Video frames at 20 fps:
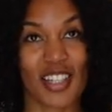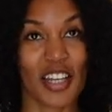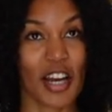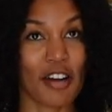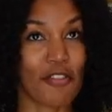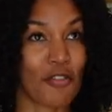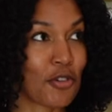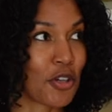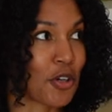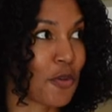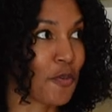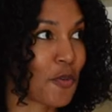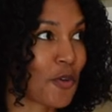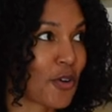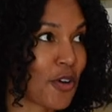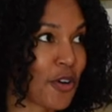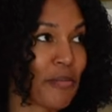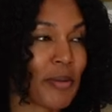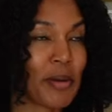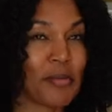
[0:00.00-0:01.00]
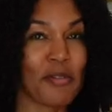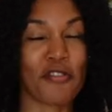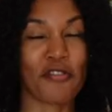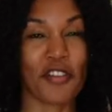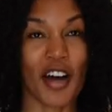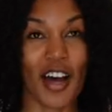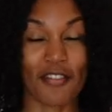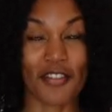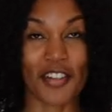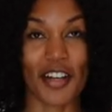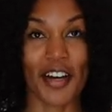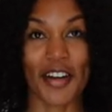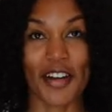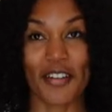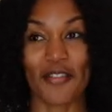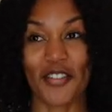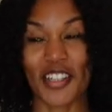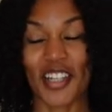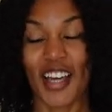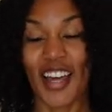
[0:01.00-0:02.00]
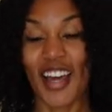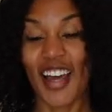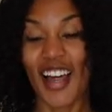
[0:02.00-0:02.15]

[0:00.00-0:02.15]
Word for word: that I've only worn maybe 5 times.